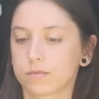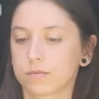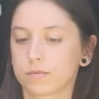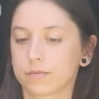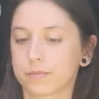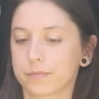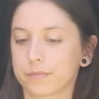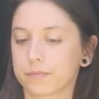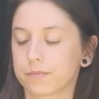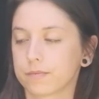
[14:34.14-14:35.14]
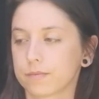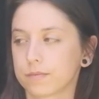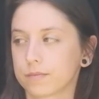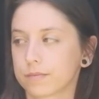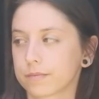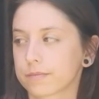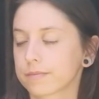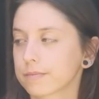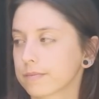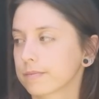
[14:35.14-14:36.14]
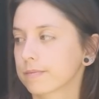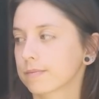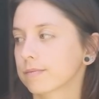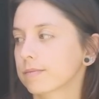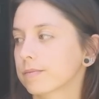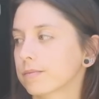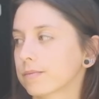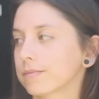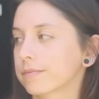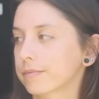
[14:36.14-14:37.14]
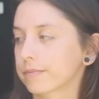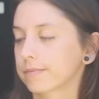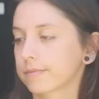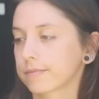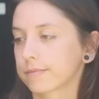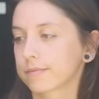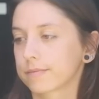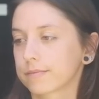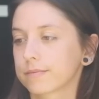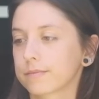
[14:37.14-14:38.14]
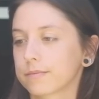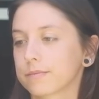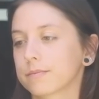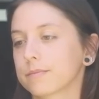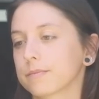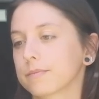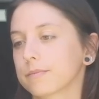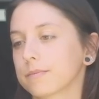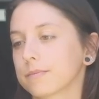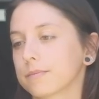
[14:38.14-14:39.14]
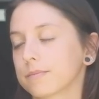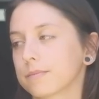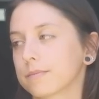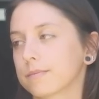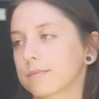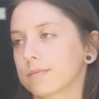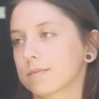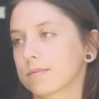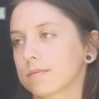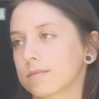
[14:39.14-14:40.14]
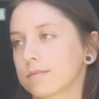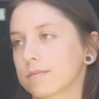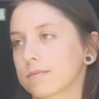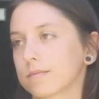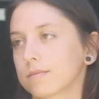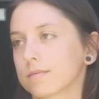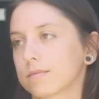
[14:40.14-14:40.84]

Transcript: This person isn't speaking.